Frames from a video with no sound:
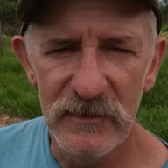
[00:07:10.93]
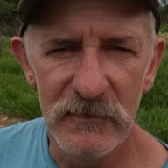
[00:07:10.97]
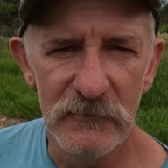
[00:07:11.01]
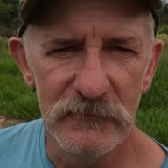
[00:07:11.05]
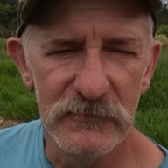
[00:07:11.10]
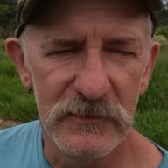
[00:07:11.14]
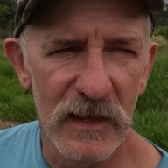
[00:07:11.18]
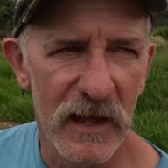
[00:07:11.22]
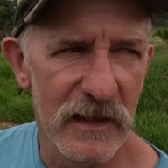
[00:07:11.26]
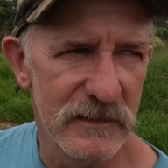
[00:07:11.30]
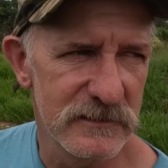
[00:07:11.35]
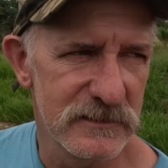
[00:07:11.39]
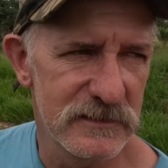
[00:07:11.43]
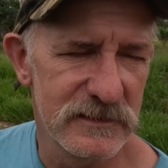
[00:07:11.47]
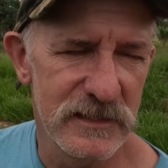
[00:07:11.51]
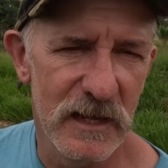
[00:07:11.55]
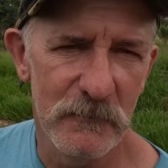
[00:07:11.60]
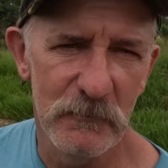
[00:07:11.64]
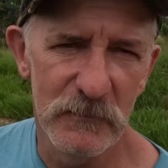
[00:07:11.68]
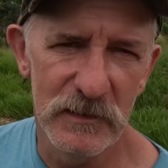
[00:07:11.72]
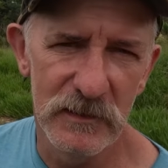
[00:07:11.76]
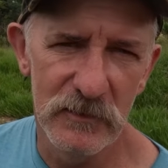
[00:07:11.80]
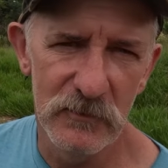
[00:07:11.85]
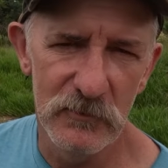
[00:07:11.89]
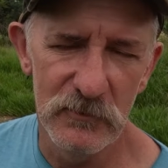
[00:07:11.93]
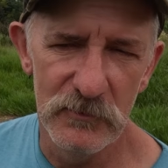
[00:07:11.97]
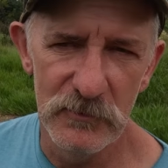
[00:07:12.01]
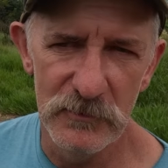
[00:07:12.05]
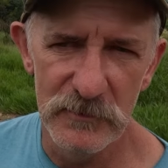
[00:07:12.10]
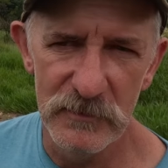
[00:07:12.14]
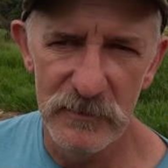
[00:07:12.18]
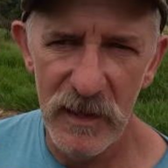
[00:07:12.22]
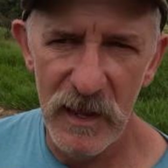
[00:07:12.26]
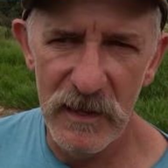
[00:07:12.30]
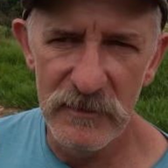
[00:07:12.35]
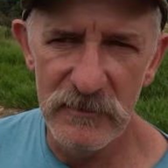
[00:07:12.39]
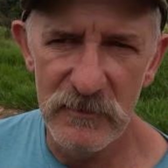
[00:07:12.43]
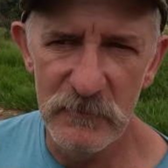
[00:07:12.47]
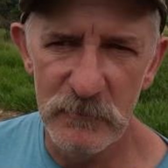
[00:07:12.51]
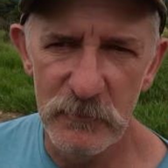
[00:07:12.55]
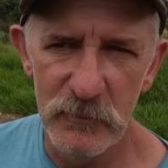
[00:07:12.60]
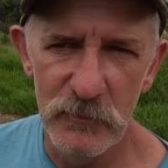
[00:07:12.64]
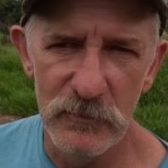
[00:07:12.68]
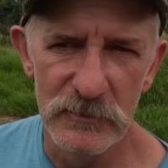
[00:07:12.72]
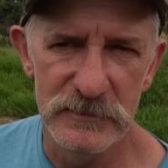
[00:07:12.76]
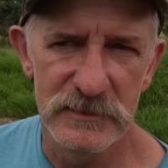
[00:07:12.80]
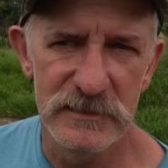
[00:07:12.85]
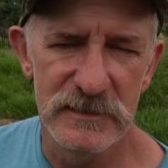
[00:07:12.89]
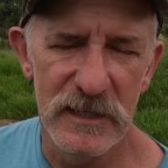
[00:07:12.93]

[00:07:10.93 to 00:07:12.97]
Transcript: you've done something good and you've bought